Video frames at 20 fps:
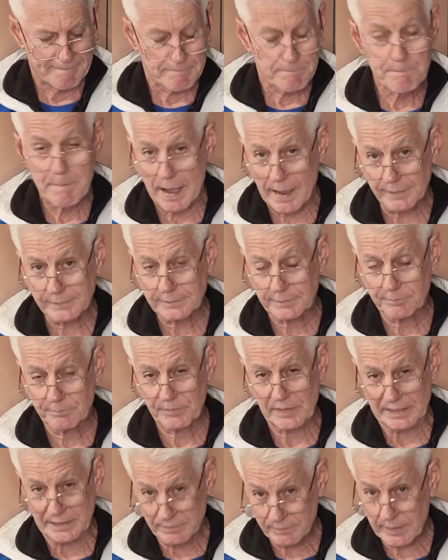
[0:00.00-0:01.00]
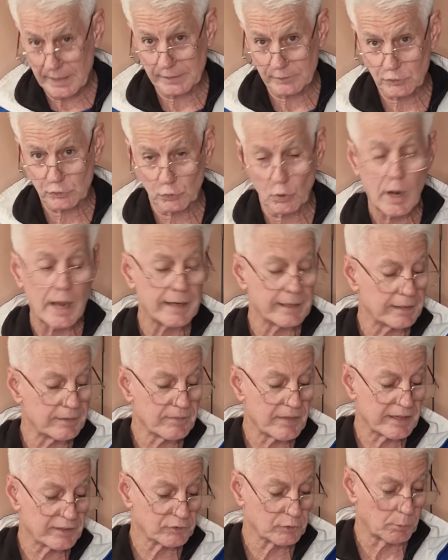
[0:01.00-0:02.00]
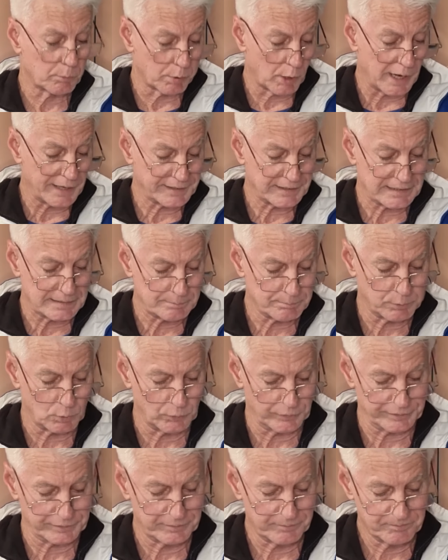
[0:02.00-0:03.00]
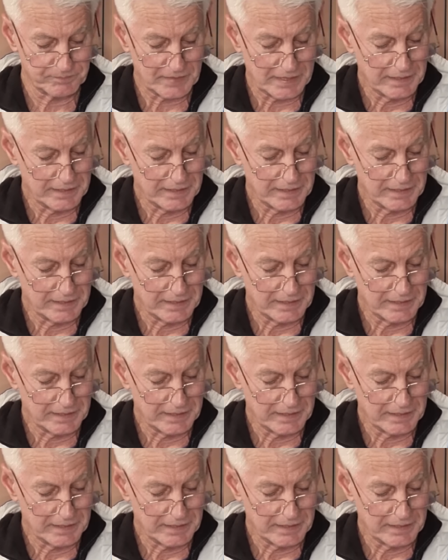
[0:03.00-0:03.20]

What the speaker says: But in that training, there's a breaking point.